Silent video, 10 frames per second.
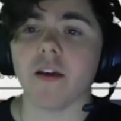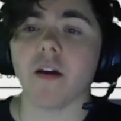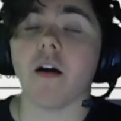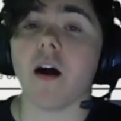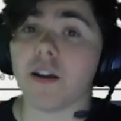
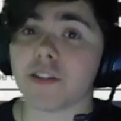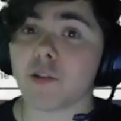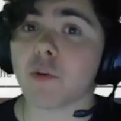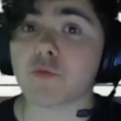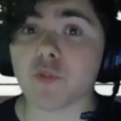Also,
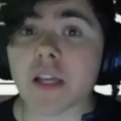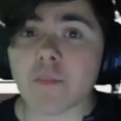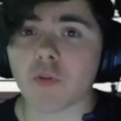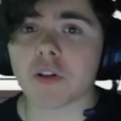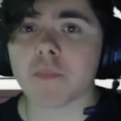what's really
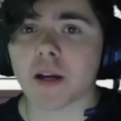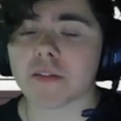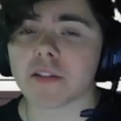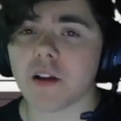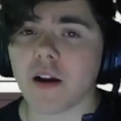important about
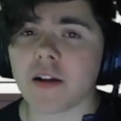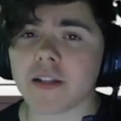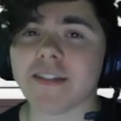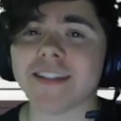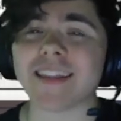this card
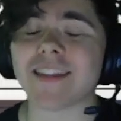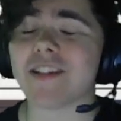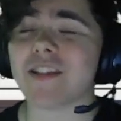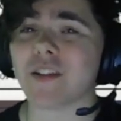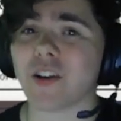is that
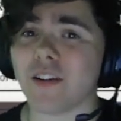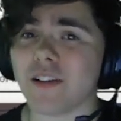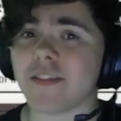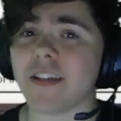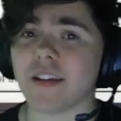there's
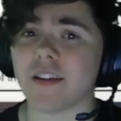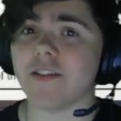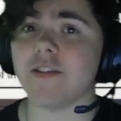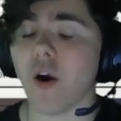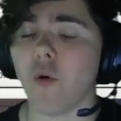currently
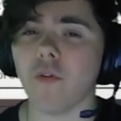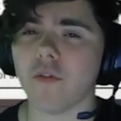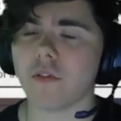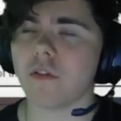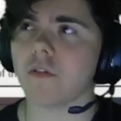
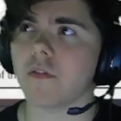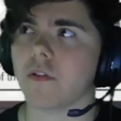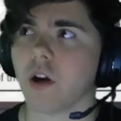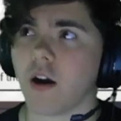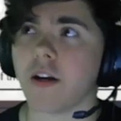no
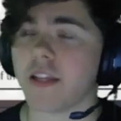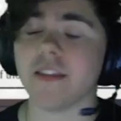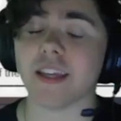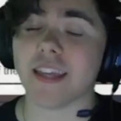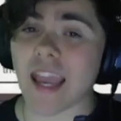card in
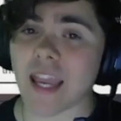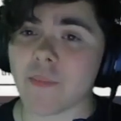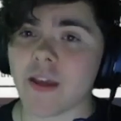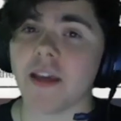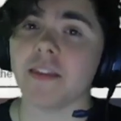the
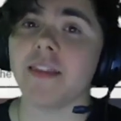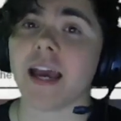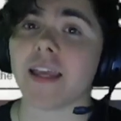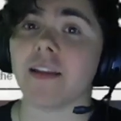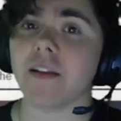game
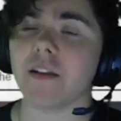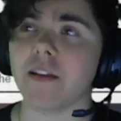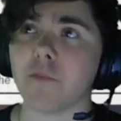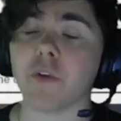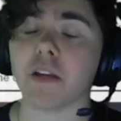that can
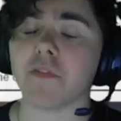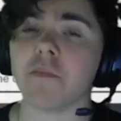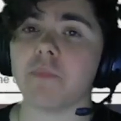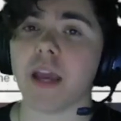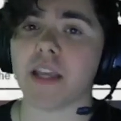get rid of
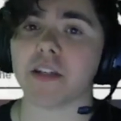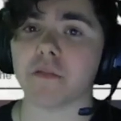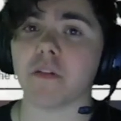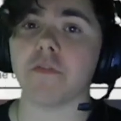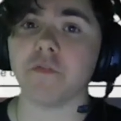him based on
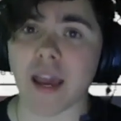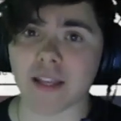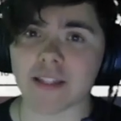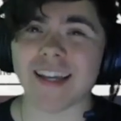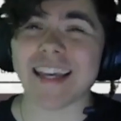an
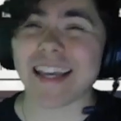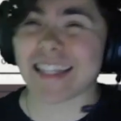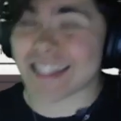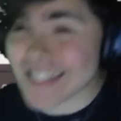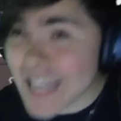effect
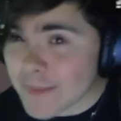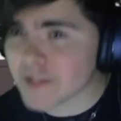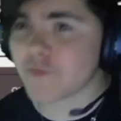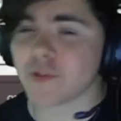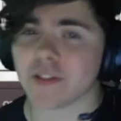except
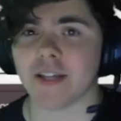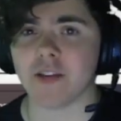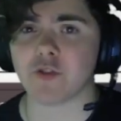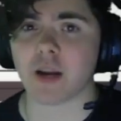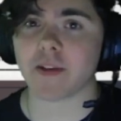for the
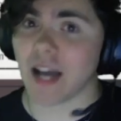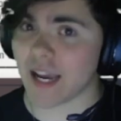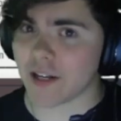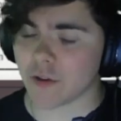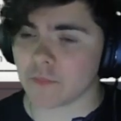10-drop
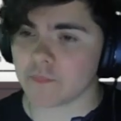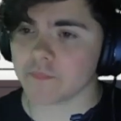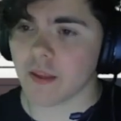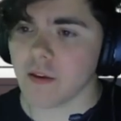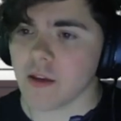Kaido.
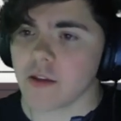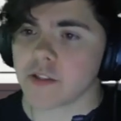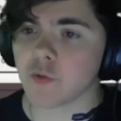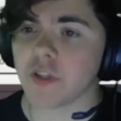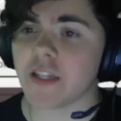
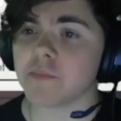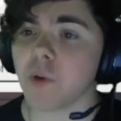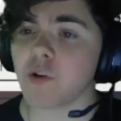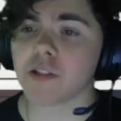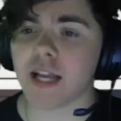So he's
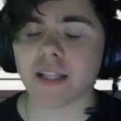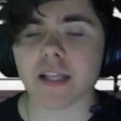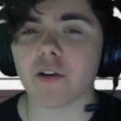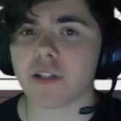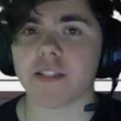most likely
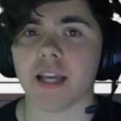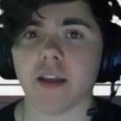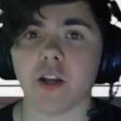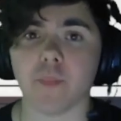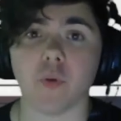going to stay
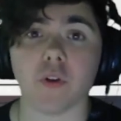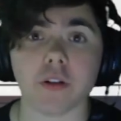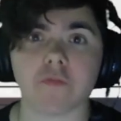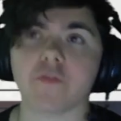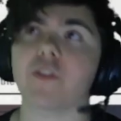on your board
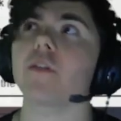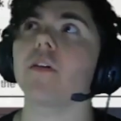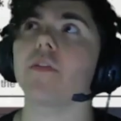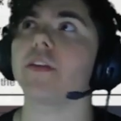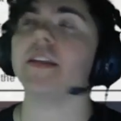for
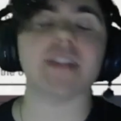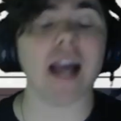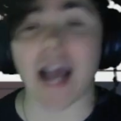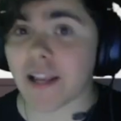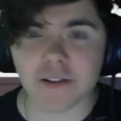the
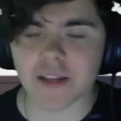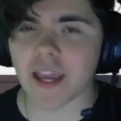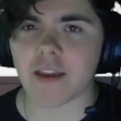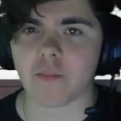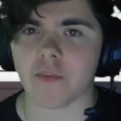entire game,